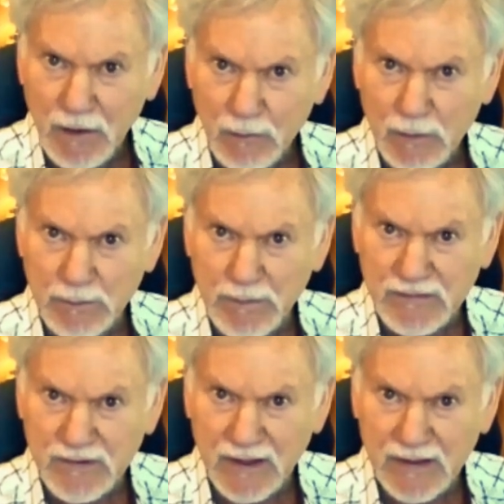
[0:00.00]
we would be
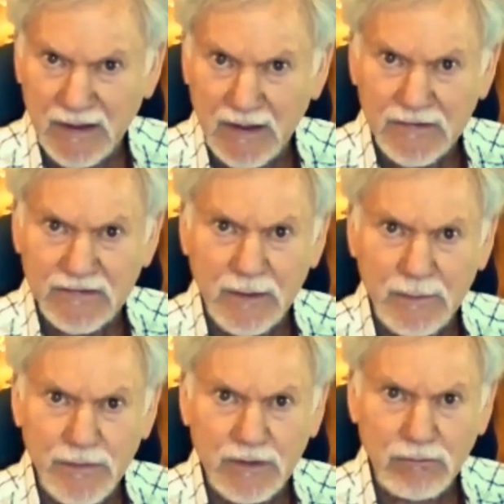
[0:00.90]
saying
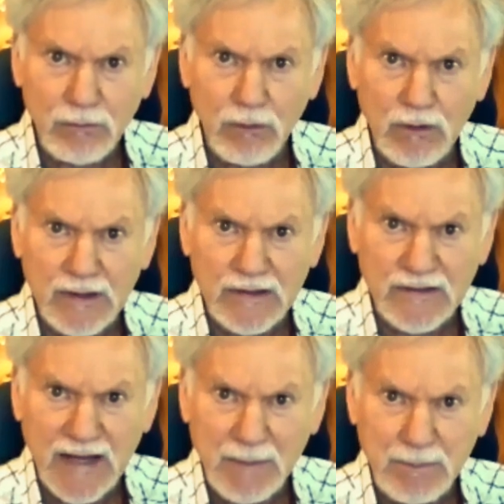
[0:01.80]
something wrong is
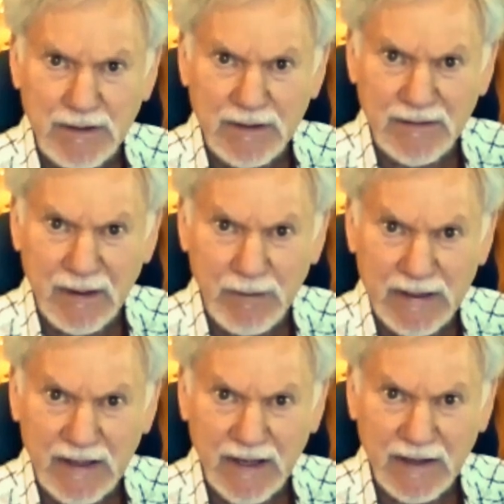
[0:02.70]
happening, that we
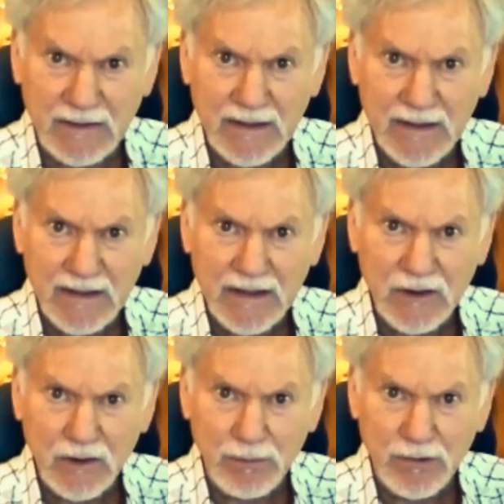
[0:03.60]
can't
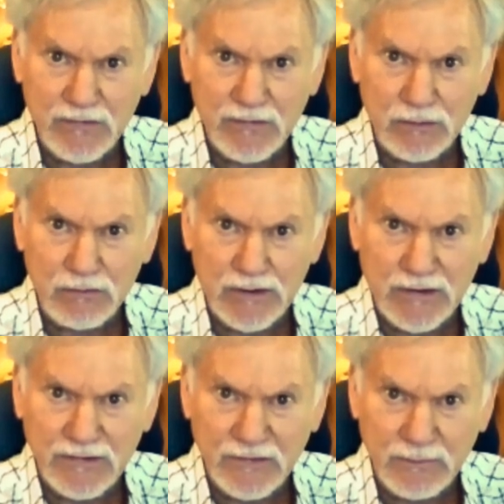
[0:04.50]
hear personal
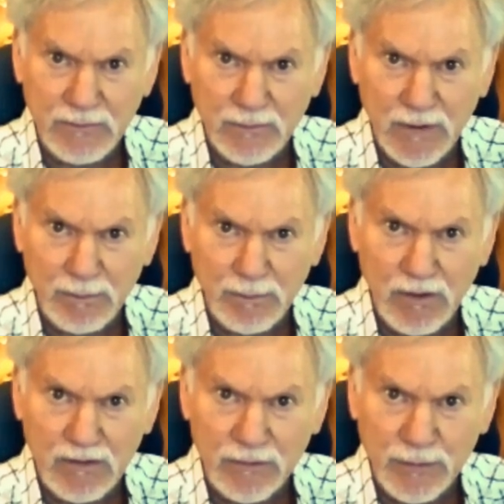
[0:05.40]
criticism from our
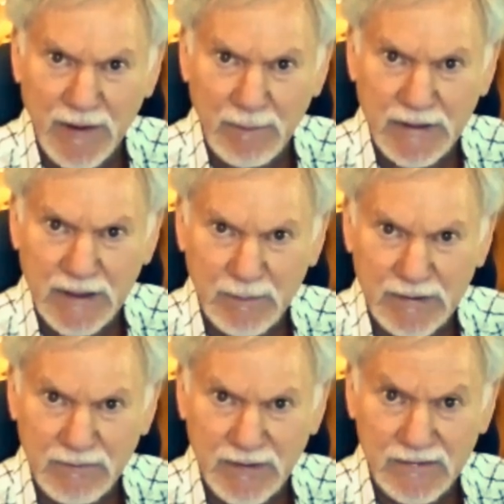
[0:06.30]
partners without becoming
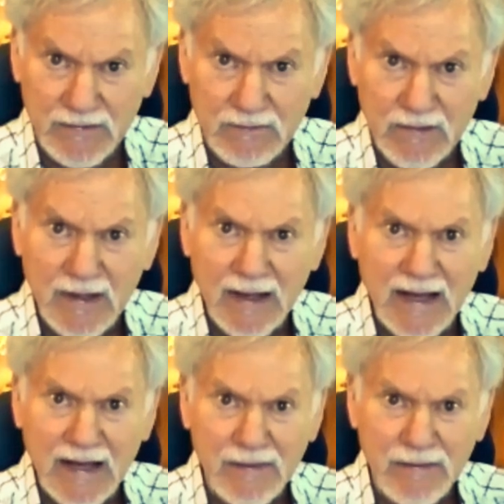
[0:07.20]
defensive.
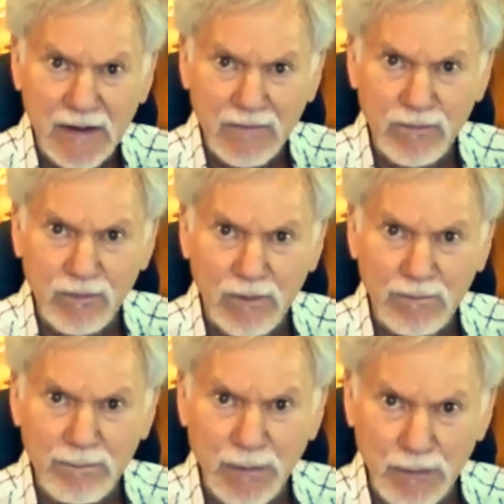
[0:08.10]
And therefore
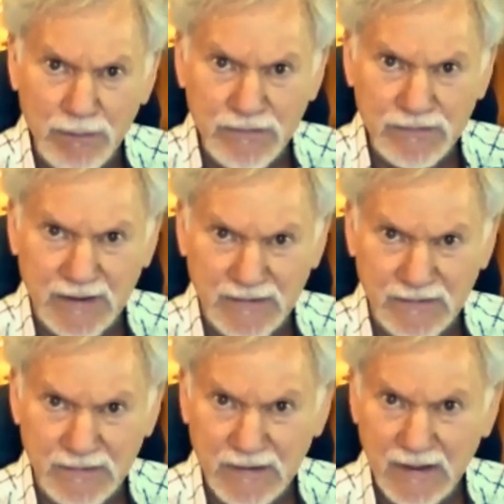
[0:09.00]
both
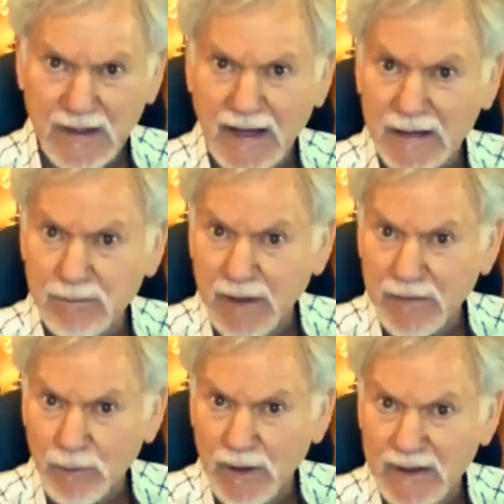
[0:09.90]
sexes, and by
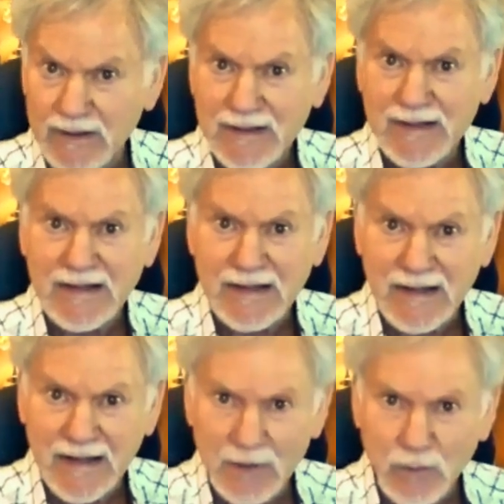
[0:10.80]
the way,
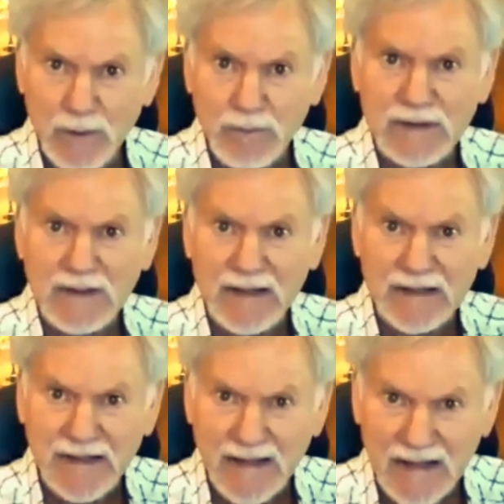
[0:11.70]
gay women
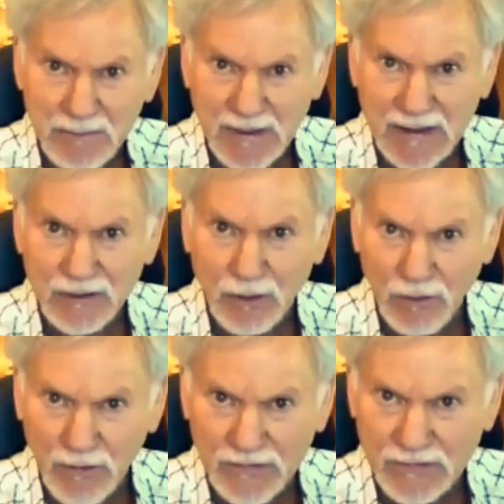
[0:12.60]
and gay men
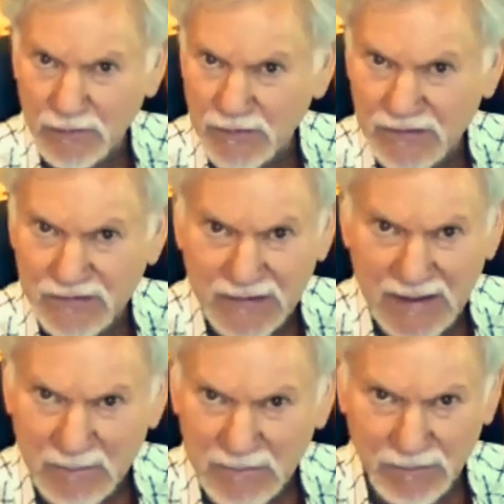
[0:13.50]
also, the
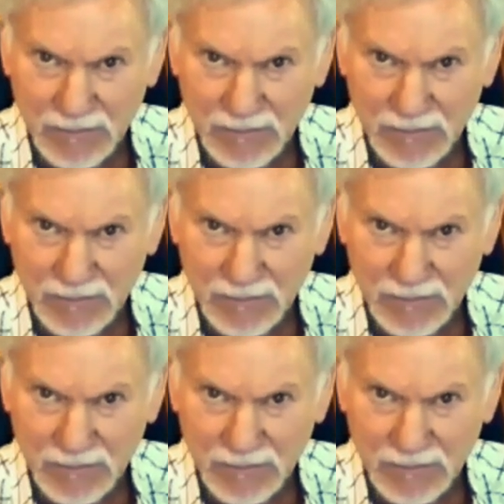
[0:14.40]
same